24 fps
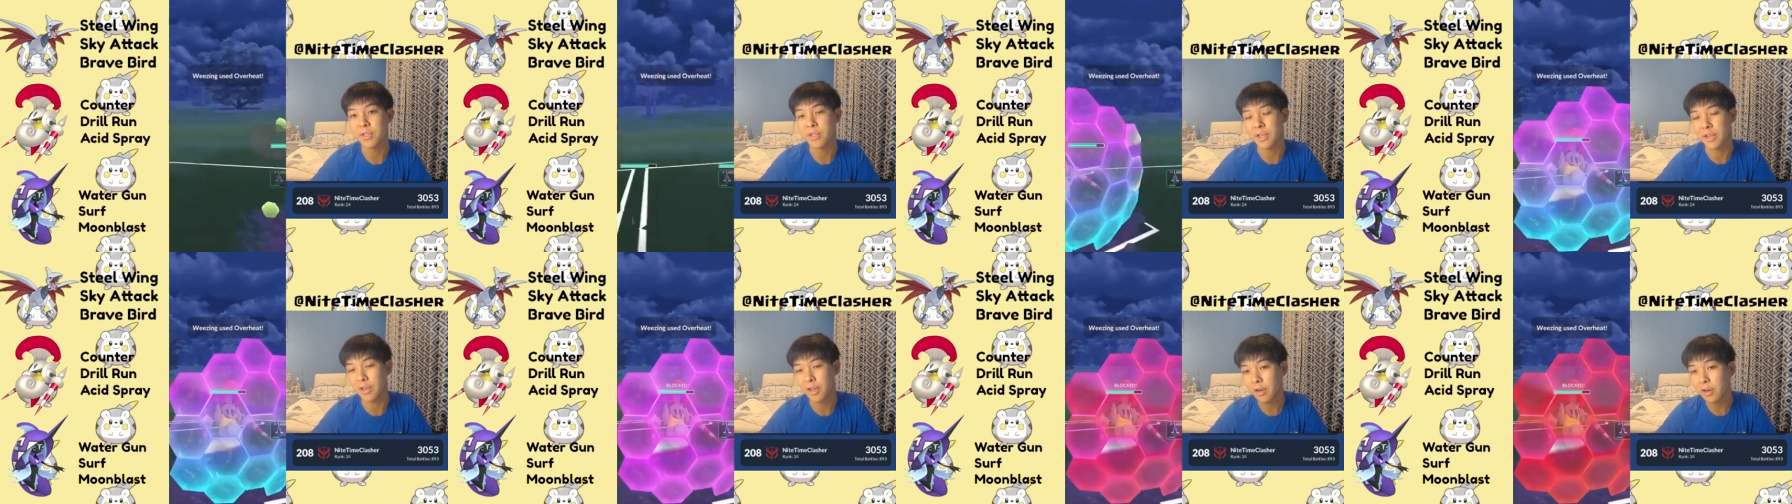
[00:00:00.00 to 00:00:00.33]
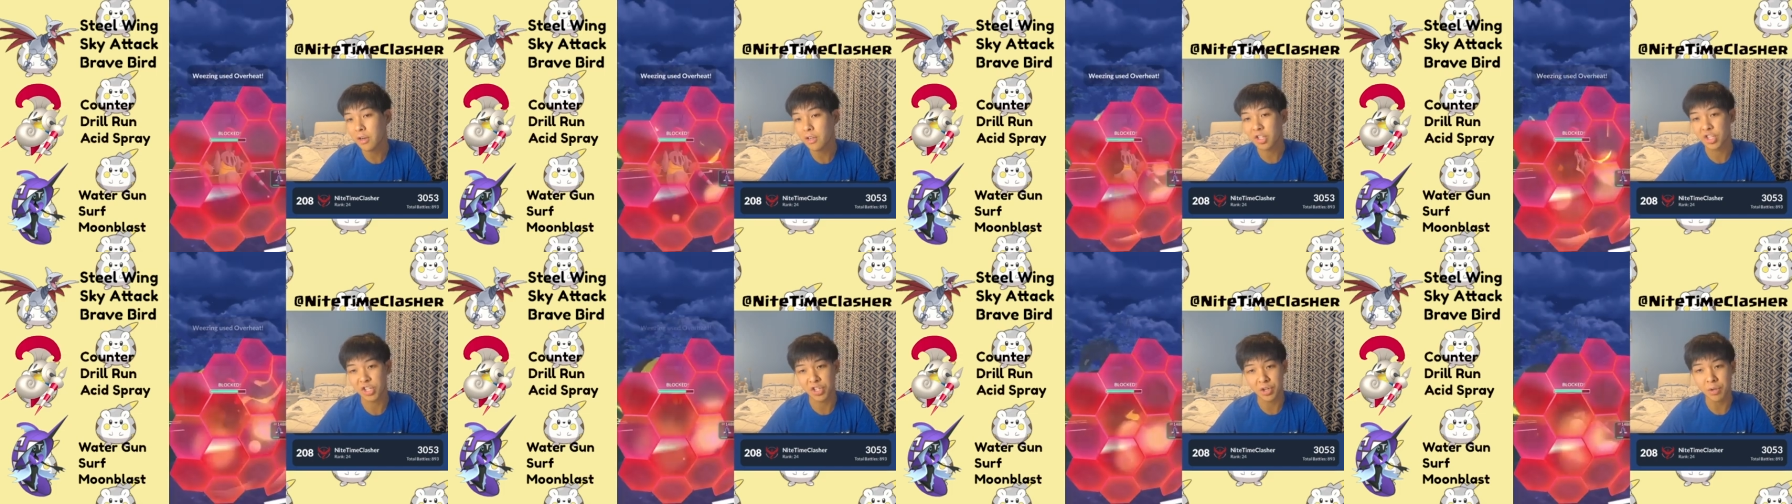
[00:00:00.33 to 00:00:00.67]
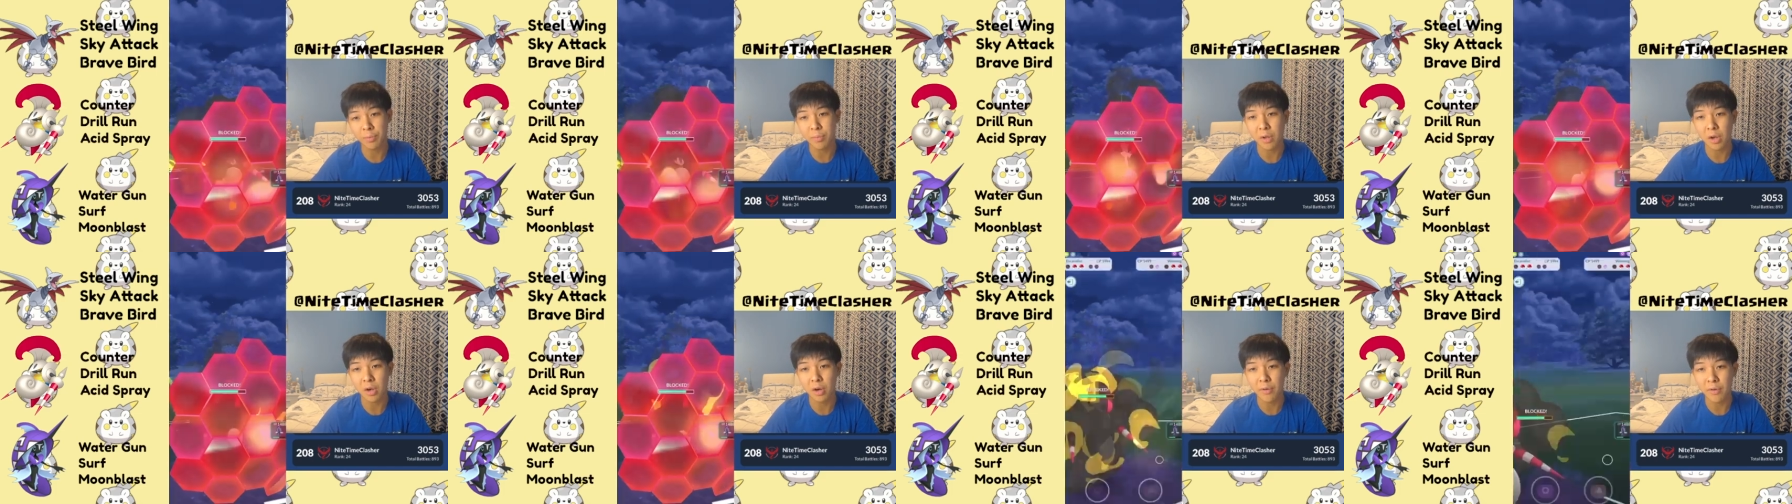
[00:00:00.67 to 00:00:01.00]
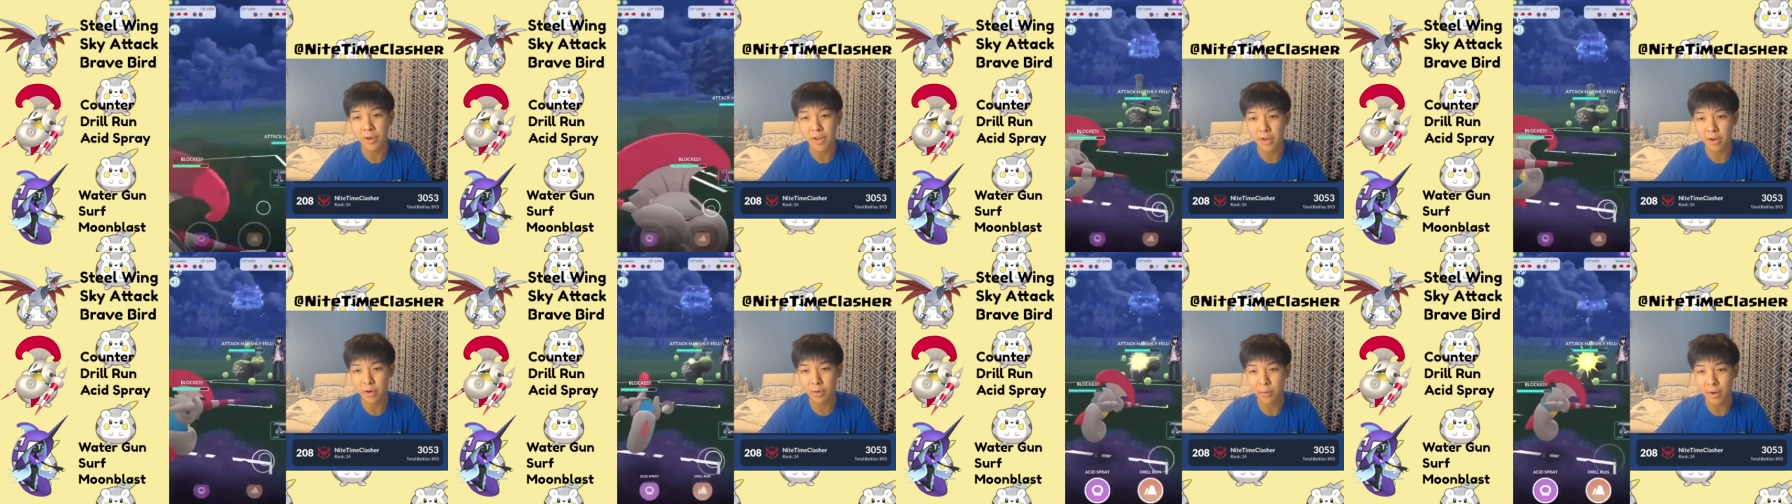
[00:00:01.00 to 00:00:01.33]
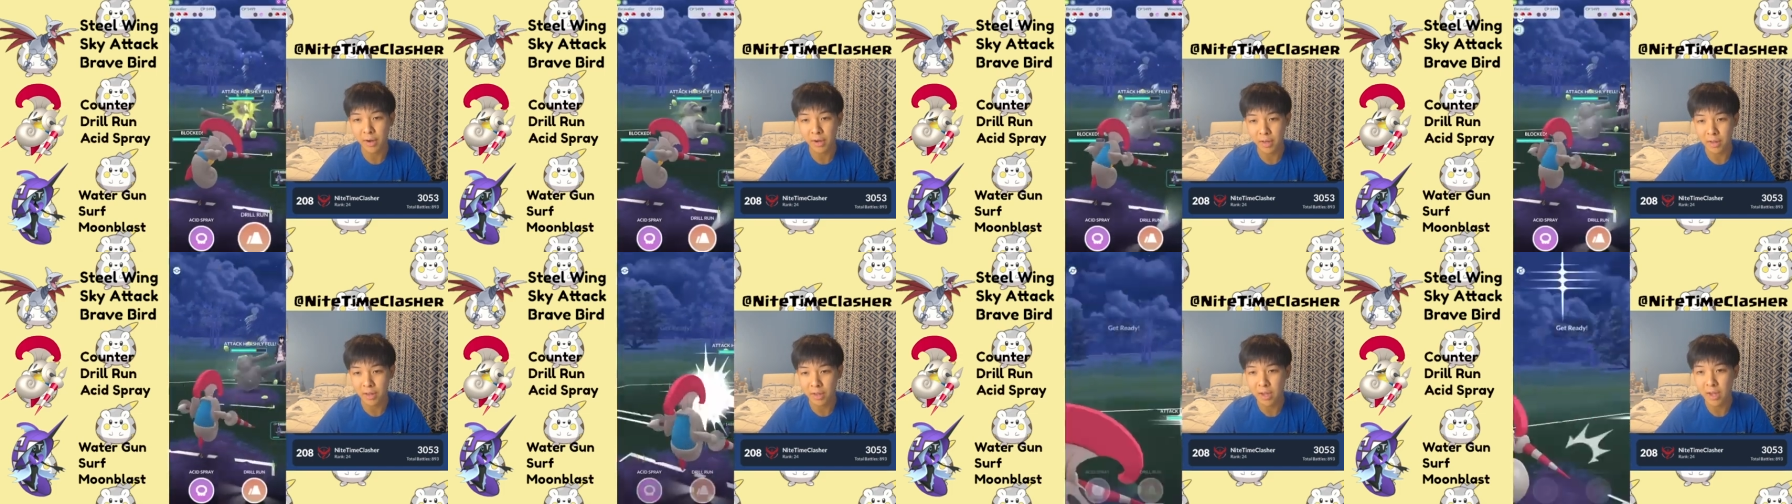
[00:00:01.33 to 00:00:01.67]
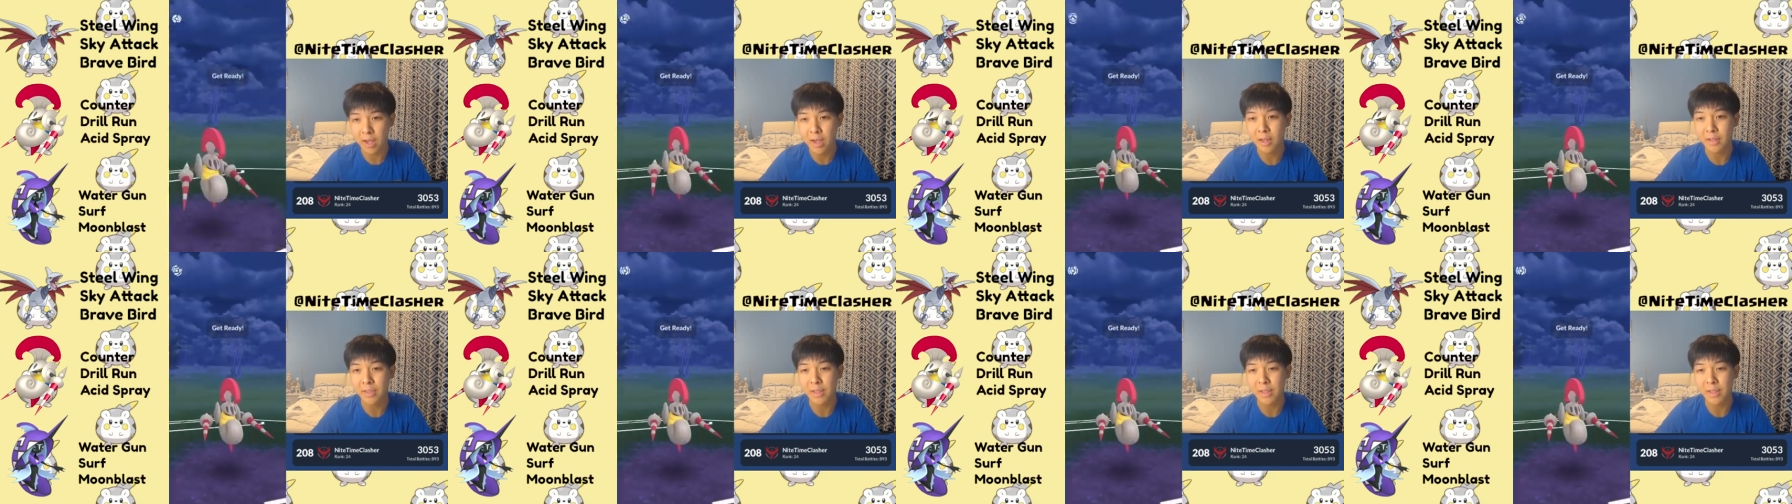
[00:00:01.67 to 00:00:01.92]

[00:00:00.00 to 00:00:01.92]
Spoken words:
here, shield to overheat correctly.